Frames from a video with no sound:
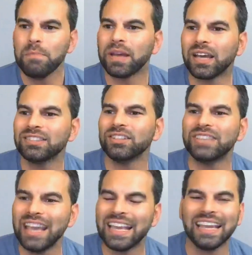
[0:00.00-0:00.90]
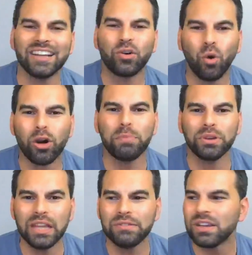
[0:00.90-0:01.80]
Because they're taking in core
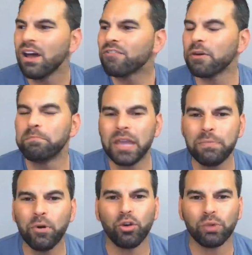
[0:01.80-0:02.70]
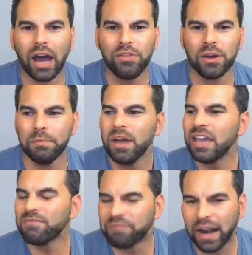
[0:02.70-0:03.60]
beliefs from people around them,
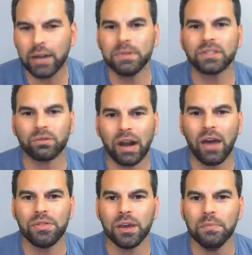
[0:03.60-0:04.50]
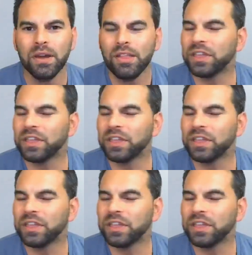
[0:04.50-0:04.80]
environments around them.